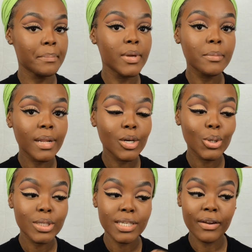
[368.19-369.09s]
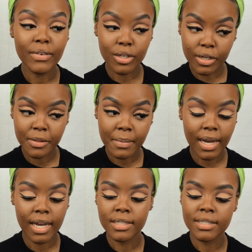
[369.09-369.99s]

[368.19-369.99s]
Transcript: beauty blender instead of underneath my eyes.